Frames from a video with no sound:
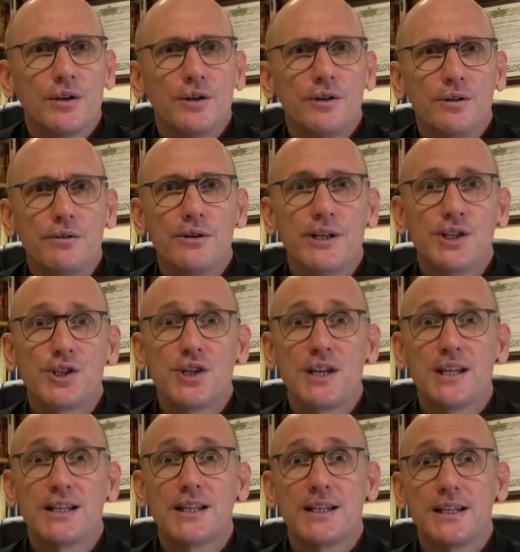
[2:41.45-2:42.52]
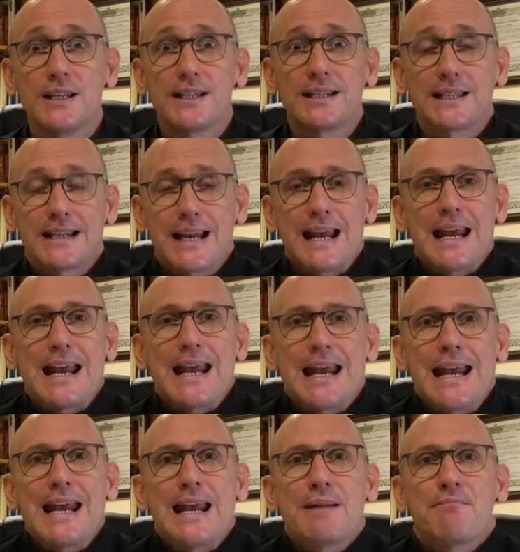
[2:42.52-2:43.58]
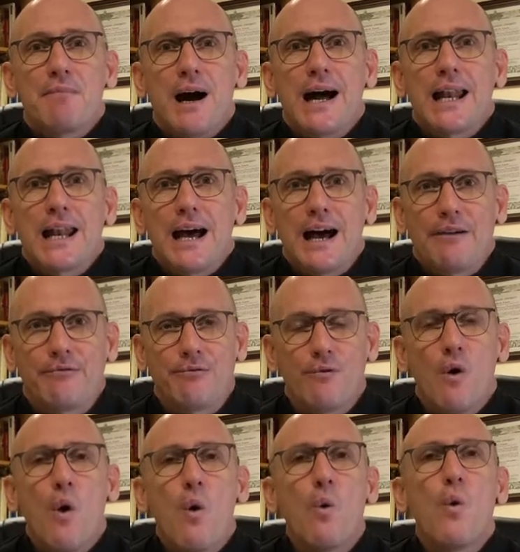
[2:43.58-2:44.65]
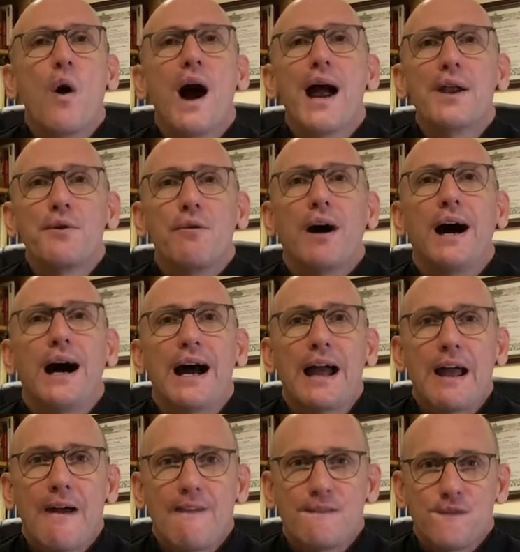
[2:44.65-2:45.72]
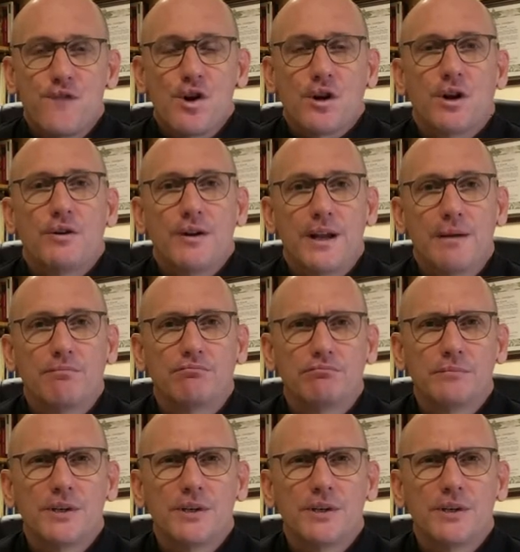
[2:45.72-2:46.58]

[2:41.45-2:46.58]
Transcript: Who is Jesus in my life? Why do I follow him?